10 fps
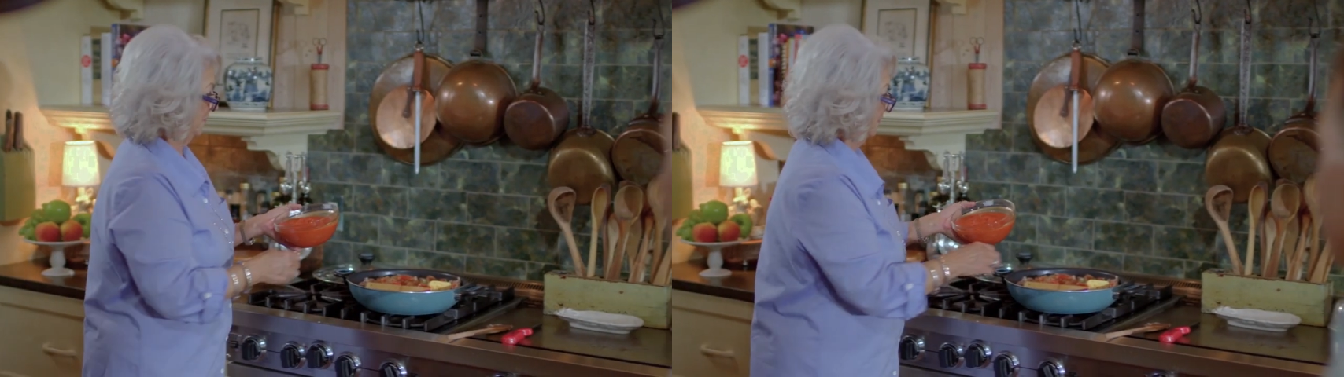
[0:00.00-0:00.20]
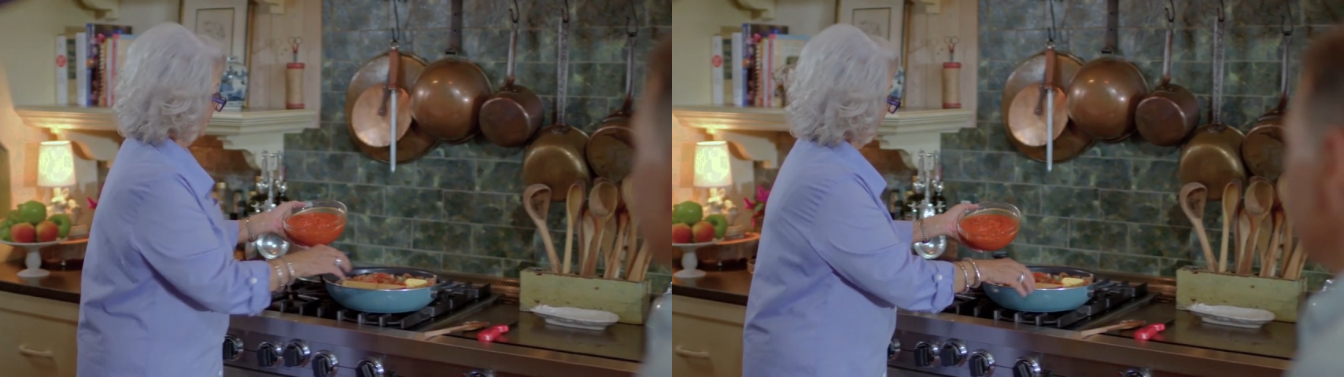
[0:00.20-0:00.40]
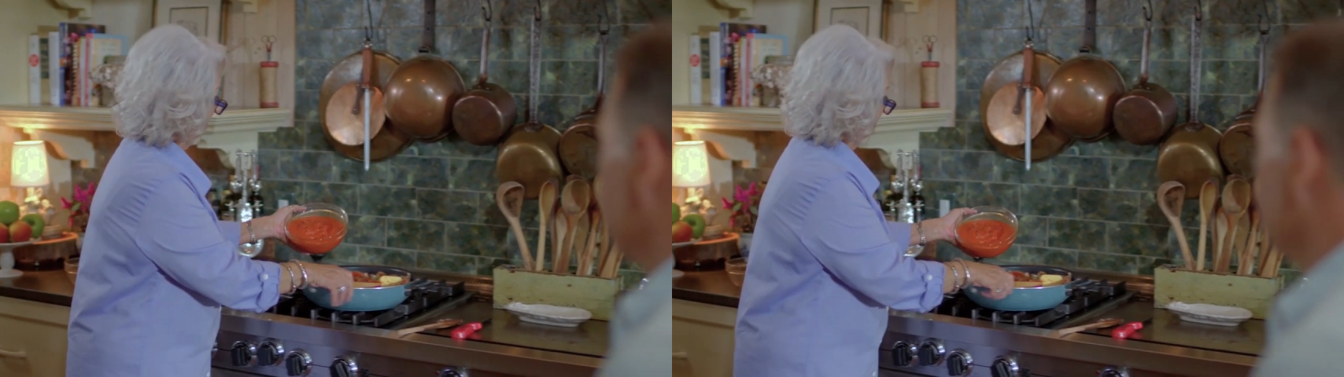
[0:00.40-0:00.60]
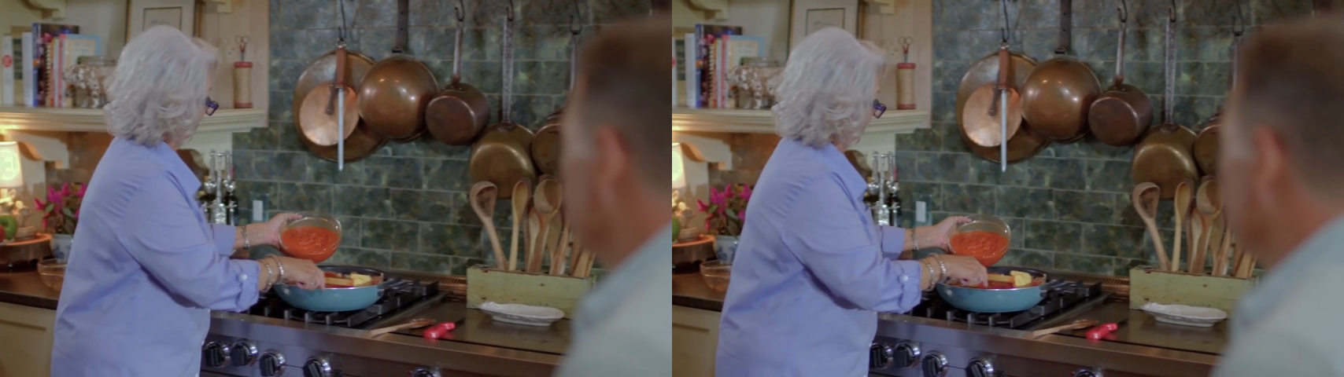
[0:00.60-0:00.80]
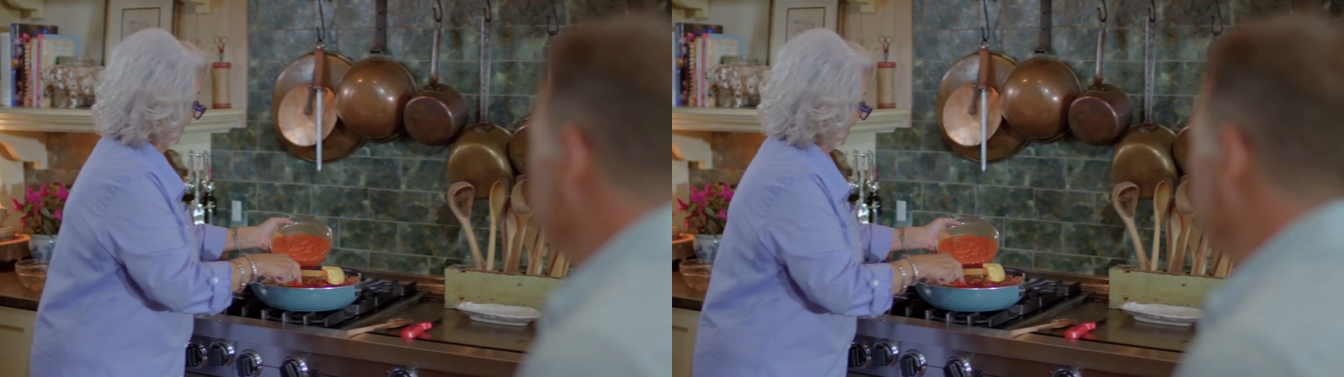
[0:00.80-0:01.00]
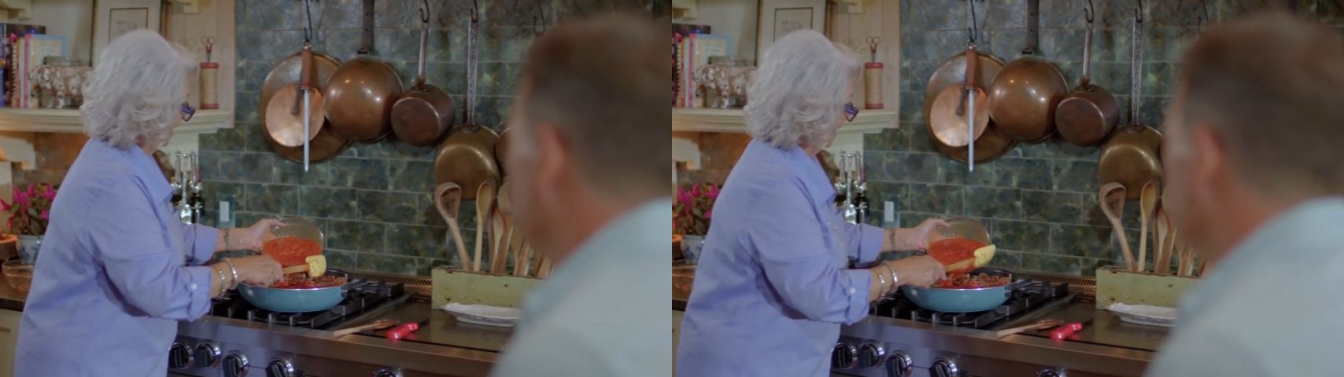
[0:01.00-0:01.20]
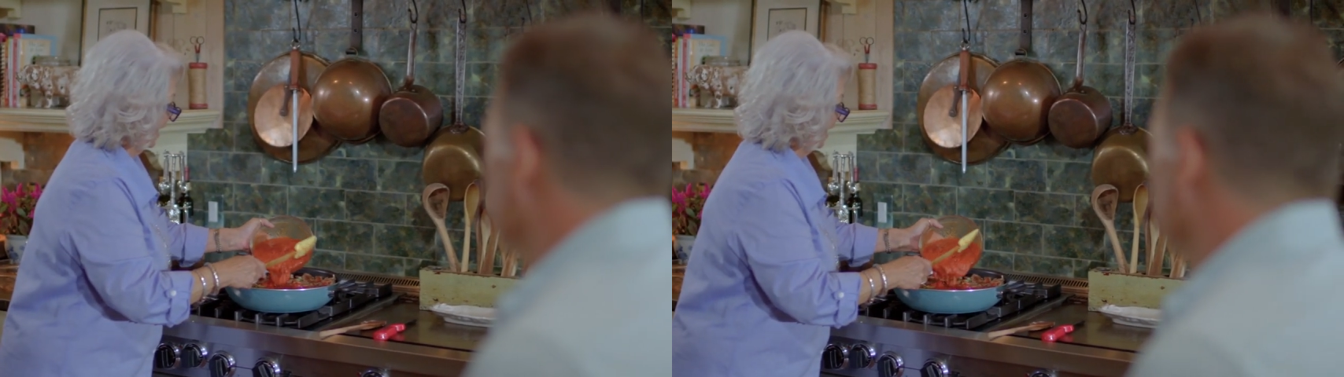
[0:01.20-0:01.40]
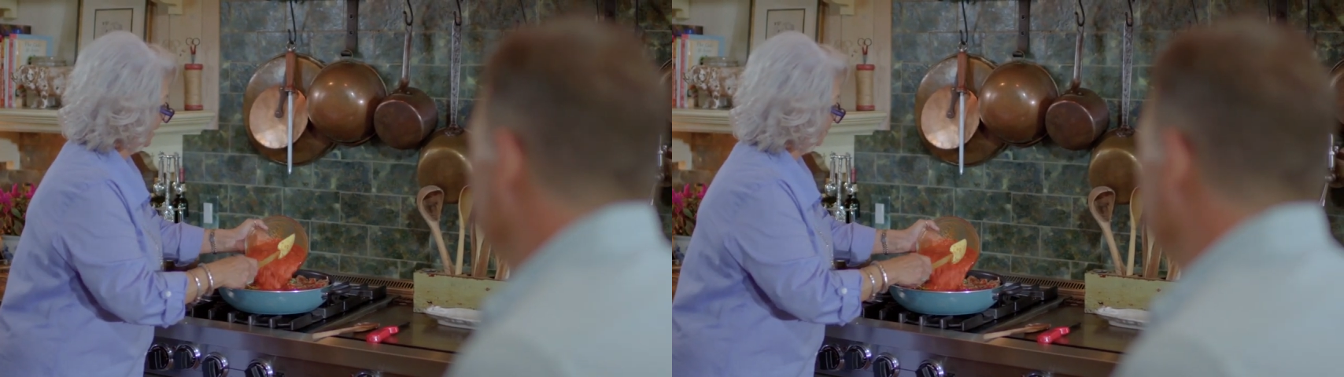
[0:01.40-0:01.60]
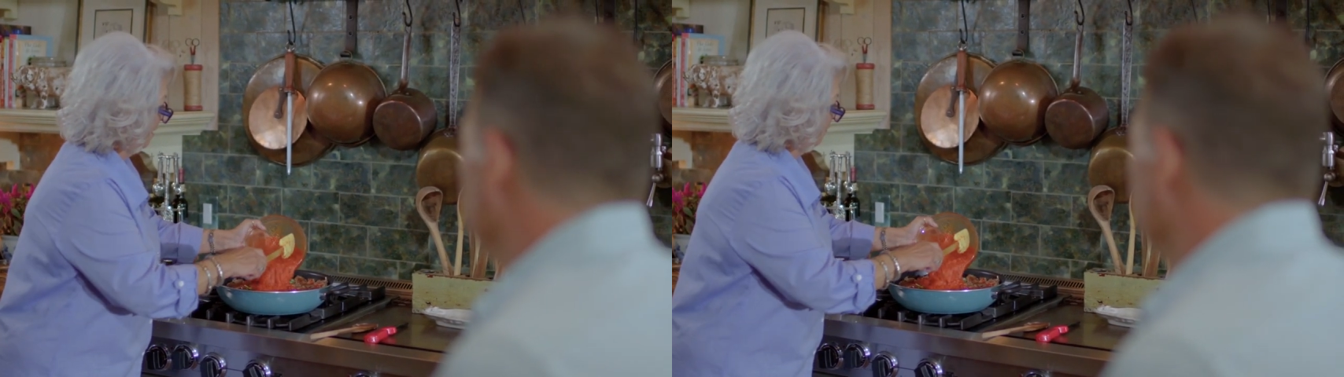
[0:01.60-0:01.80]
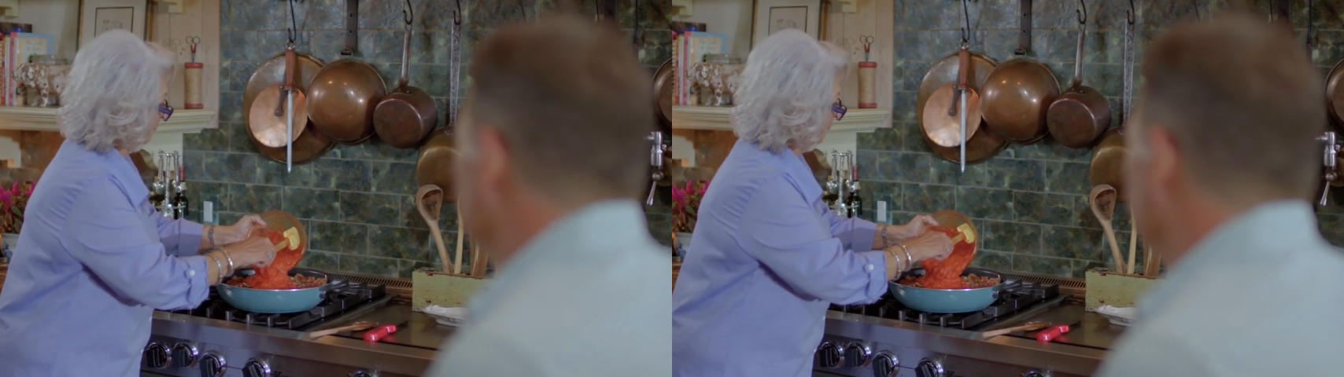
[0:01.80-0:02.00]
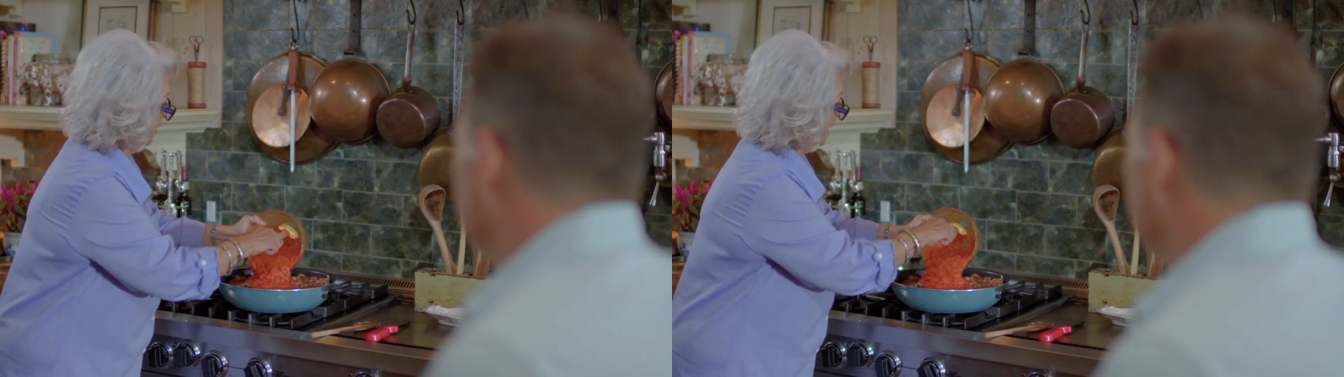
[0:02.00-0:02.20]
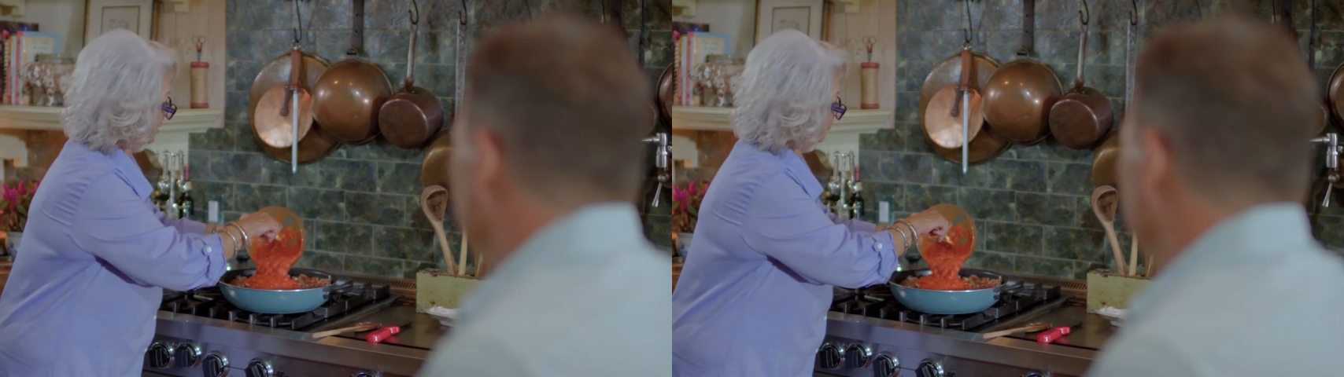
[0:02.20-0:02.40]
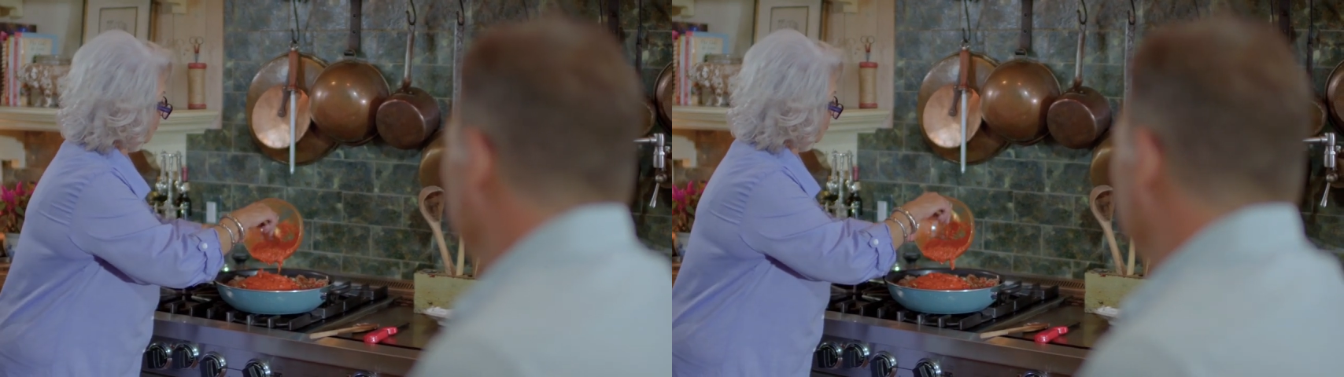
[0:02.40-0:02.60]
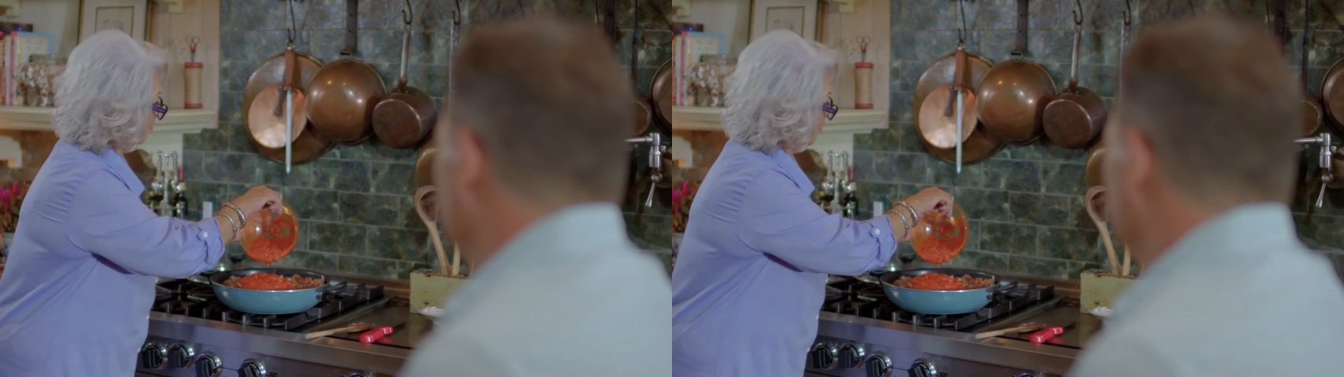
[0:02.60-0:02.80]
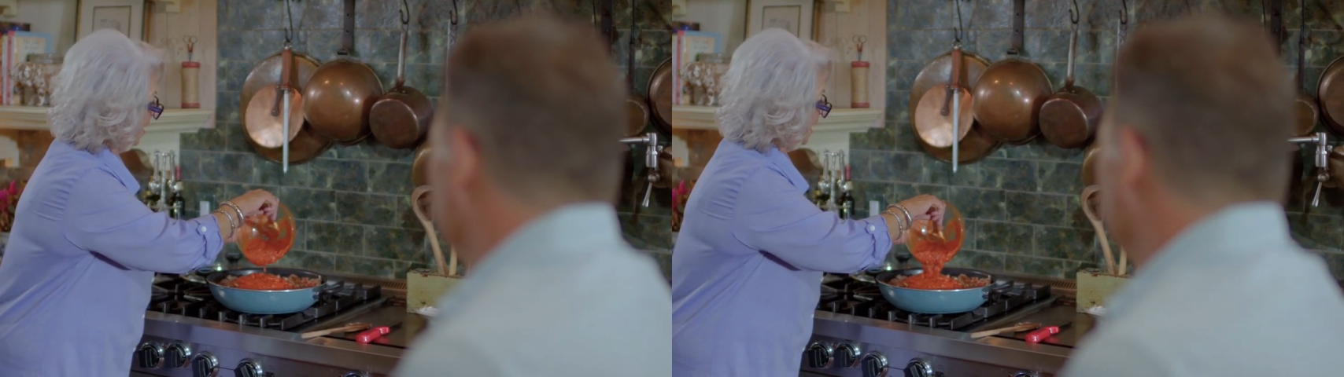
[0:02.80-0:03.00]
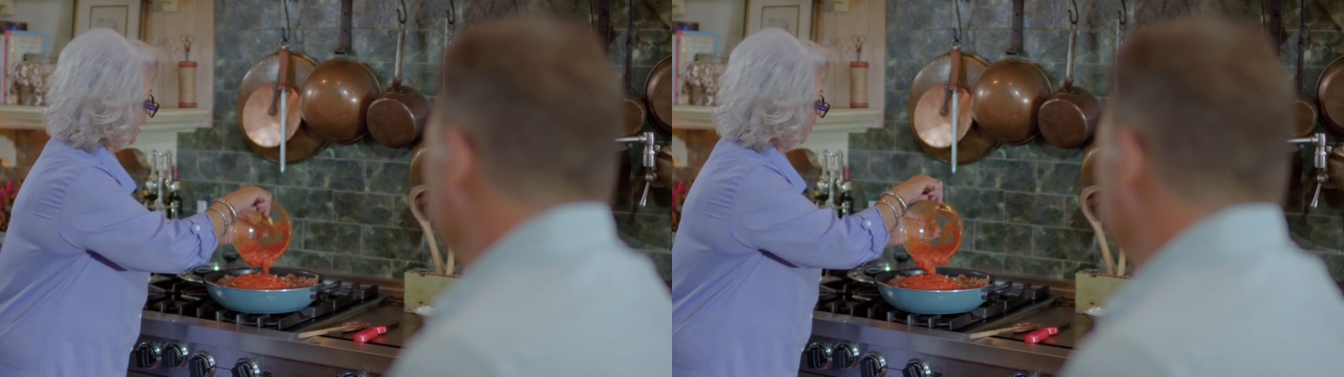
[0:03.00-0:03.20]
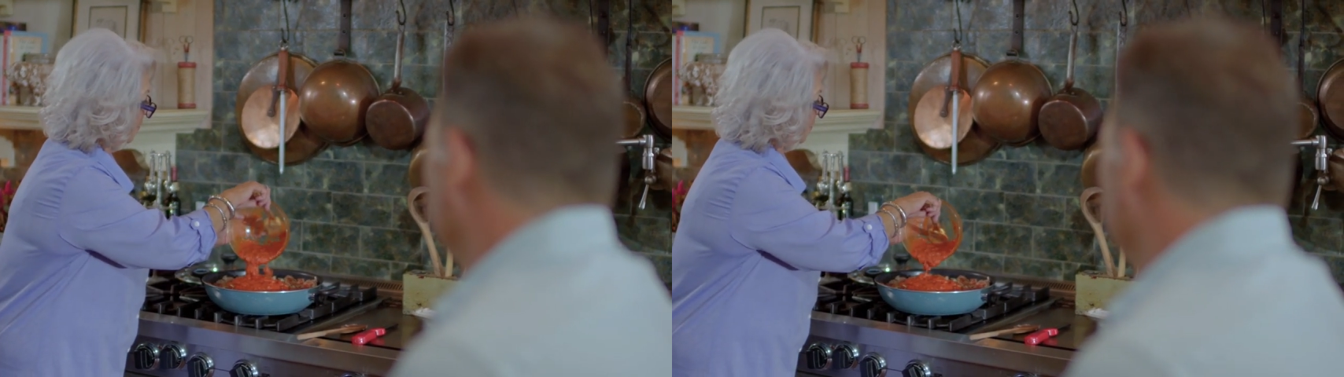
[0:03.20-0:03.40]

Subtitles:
No face is visible, so there are no lips to read.